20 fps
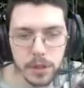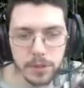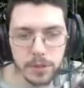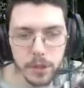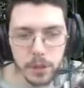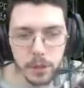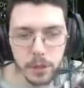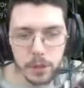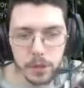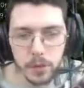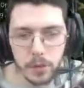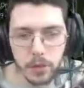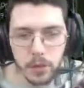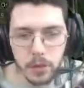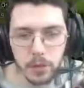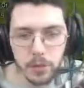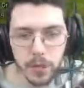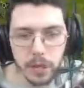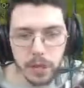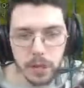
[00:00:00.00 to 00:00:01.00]
too, which will
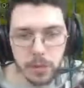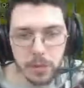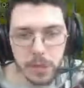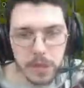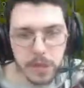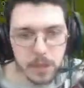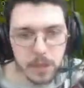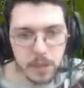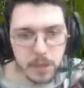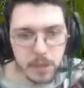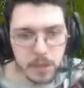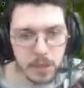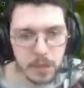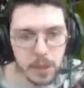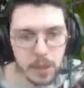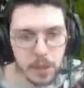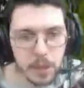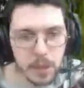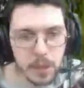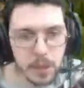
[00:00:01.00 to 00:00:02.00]
earn me a little bit of silver.
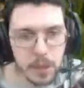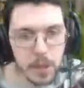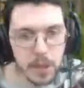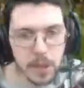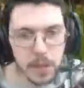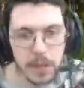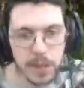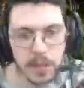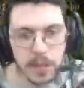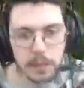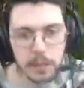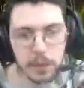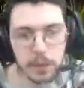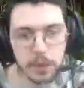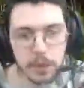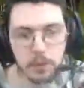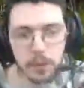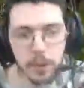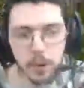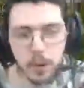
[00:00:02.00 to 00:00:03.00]
It's not the most
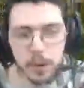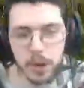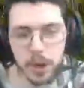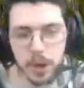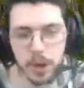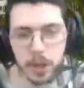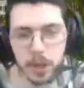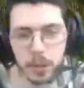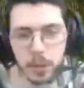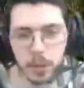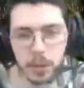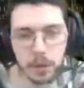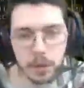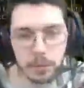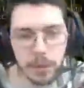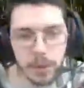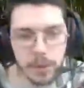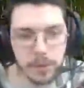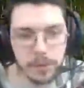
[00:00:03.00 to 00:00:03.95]
important thing in the world, but